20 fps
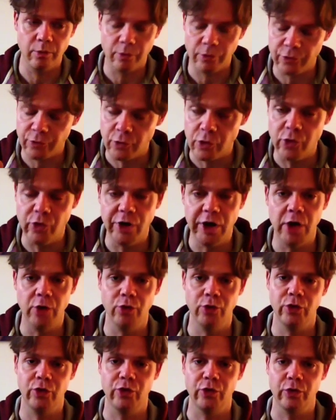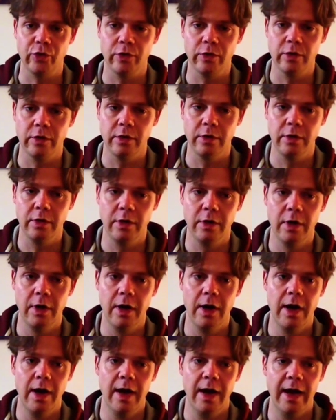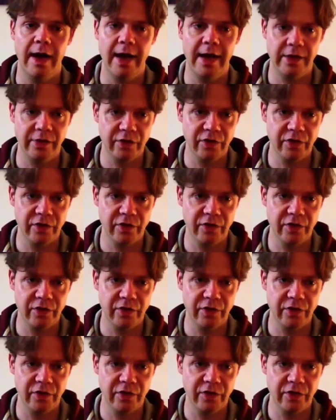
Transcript: through the notes. And